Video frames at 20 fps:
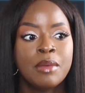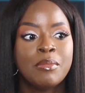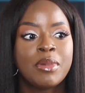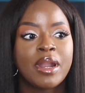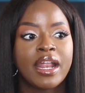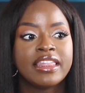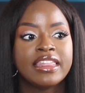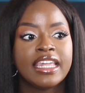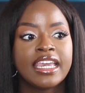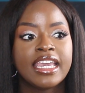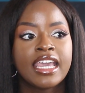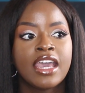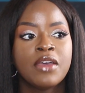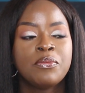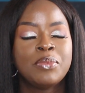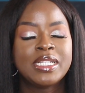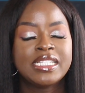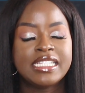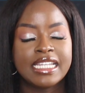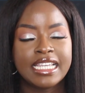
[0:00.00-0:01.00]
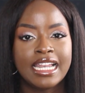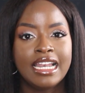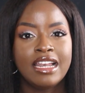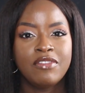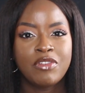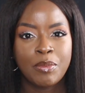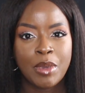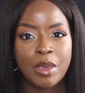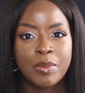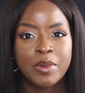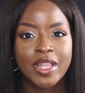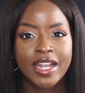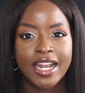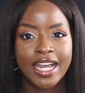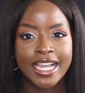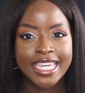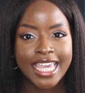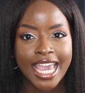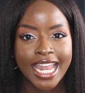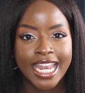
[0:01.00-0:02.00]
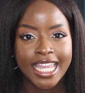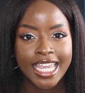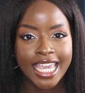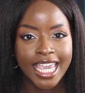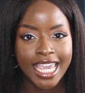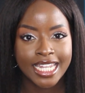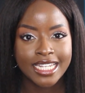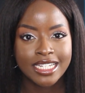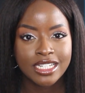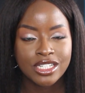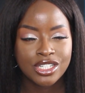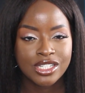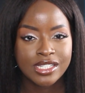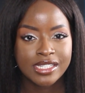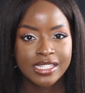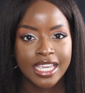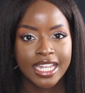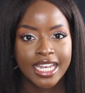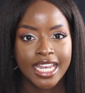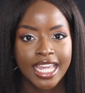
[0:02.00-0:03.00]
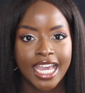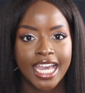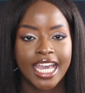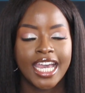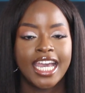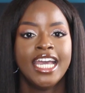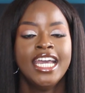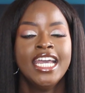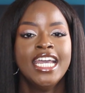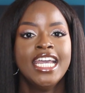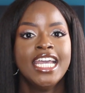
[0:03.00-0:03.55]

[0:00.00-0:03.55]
but I think particularly for people that are getting into skincare,